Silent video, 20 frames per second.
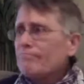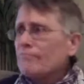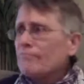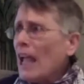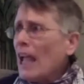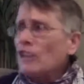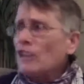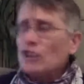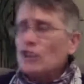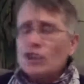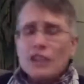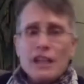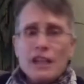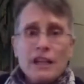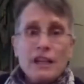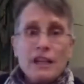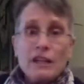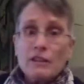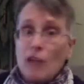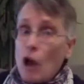And
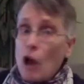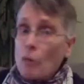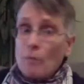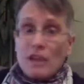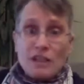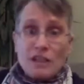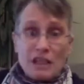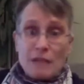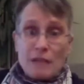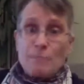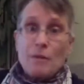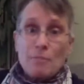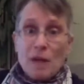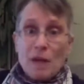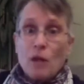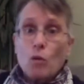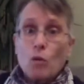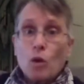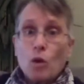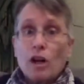she helped me deepen my
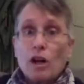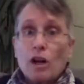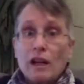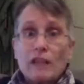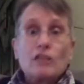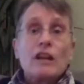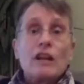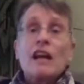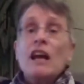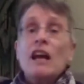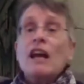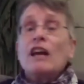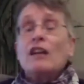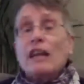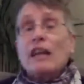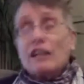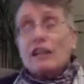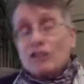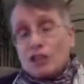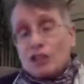work.
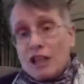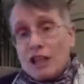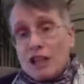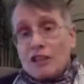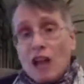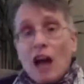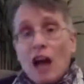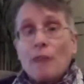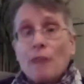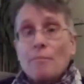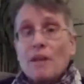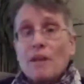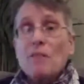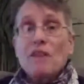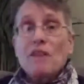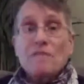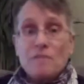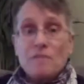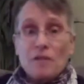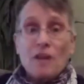And she taught me
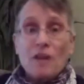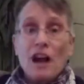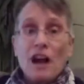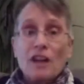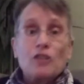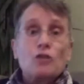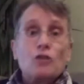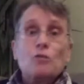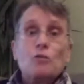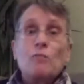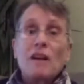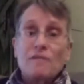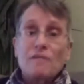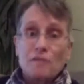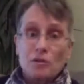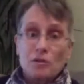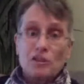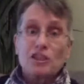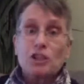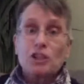how to do my
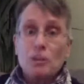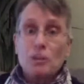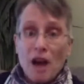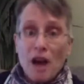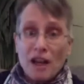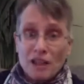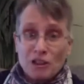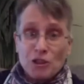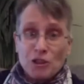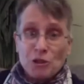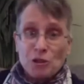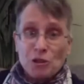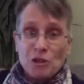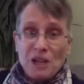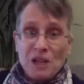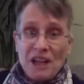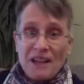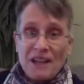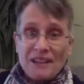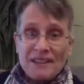first shamanic journey.
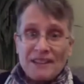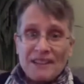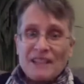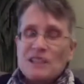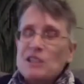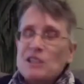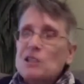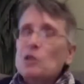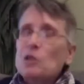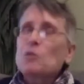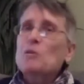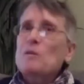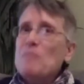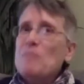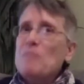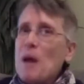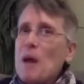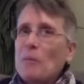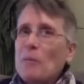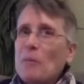And I still
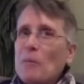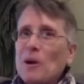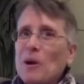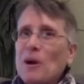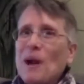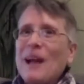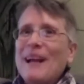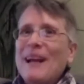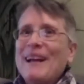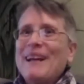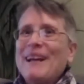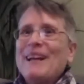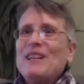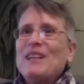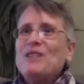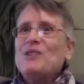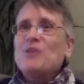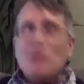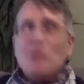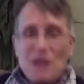remember
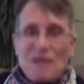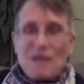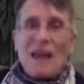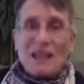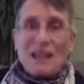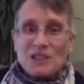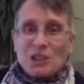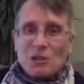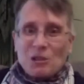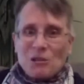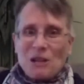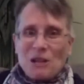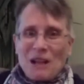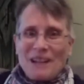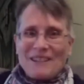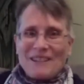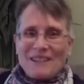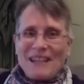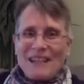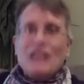doing that journey
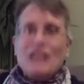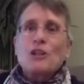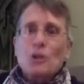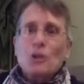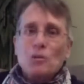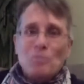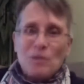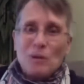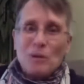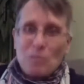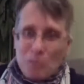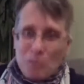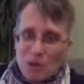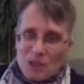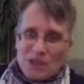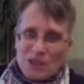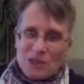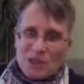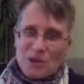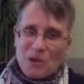in her
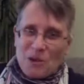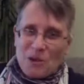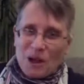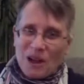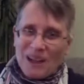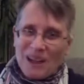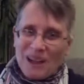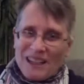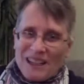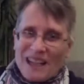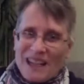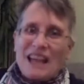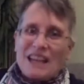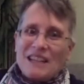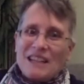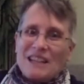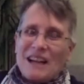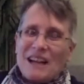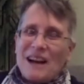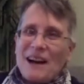bookstore
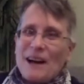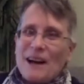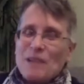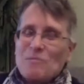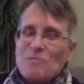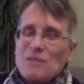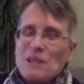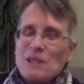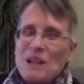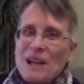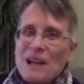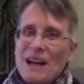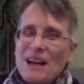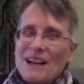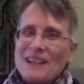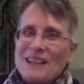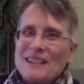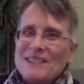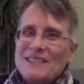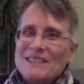in
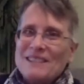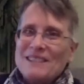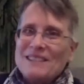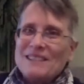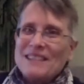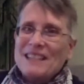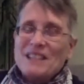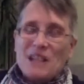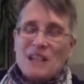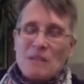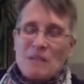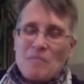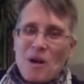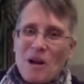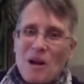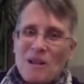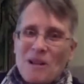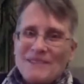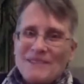St. Paul.